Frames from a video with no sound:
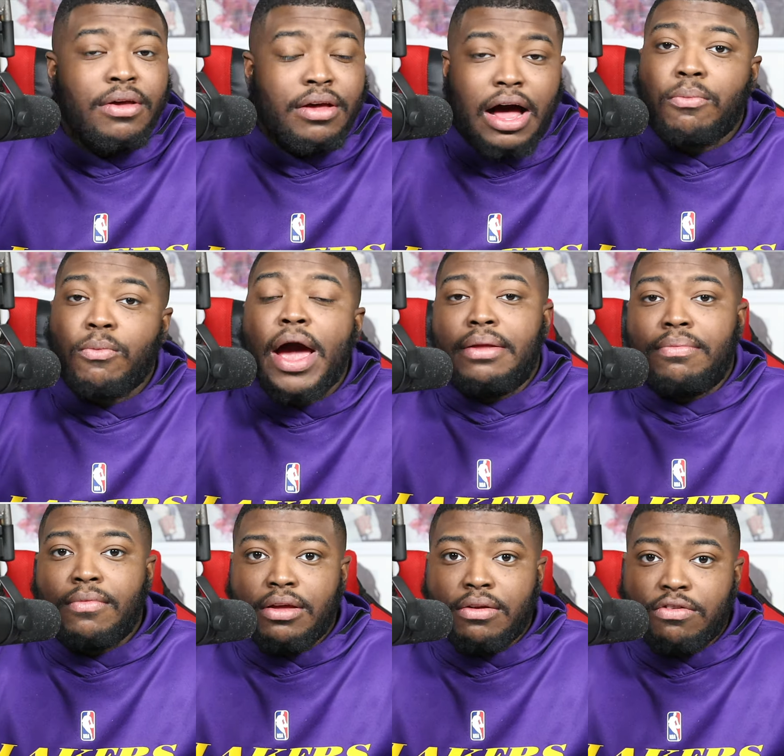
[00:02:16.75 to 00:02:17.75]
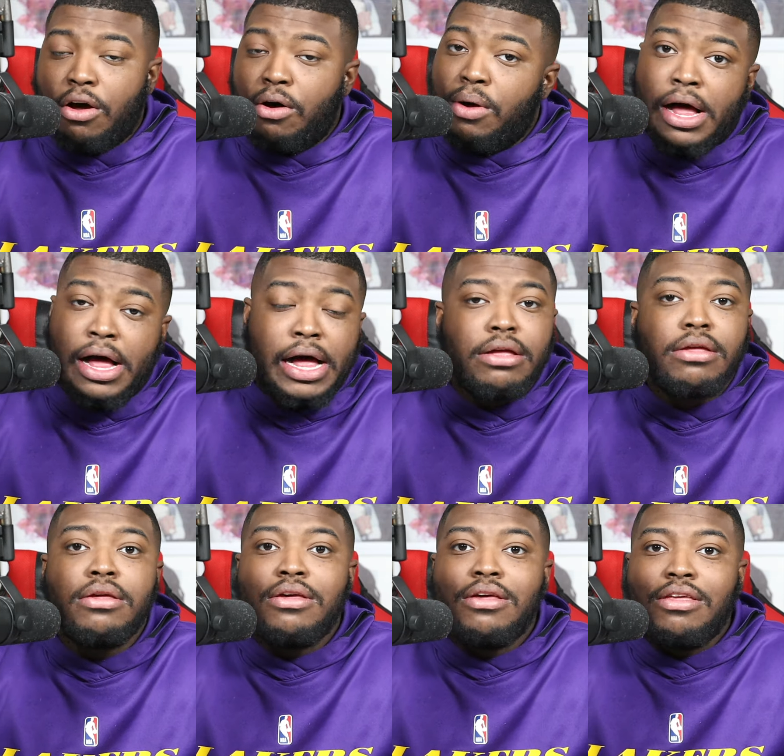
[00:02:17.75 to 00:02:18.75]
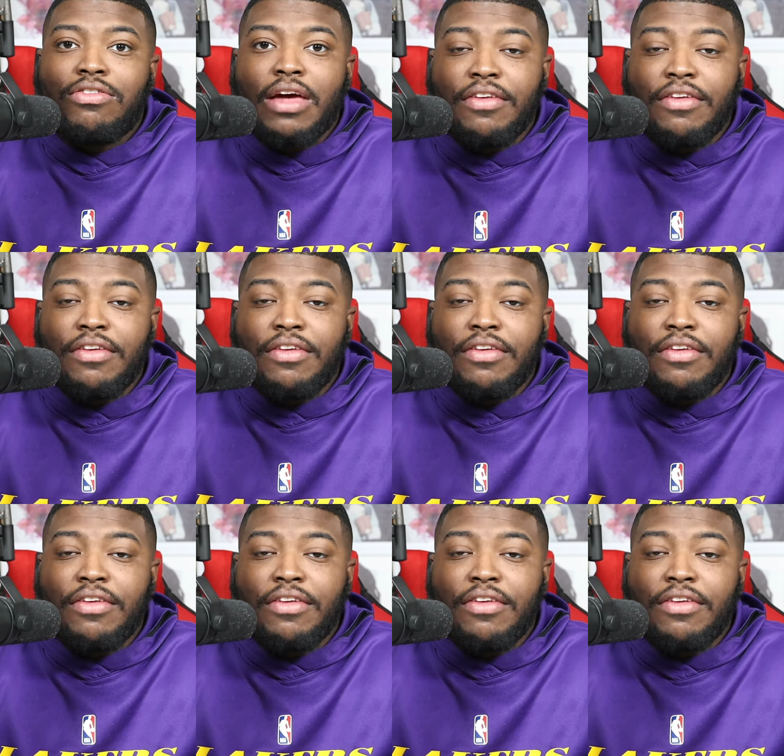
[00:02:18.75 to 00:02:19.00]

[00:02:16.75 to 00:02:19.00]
I'm ready. So stay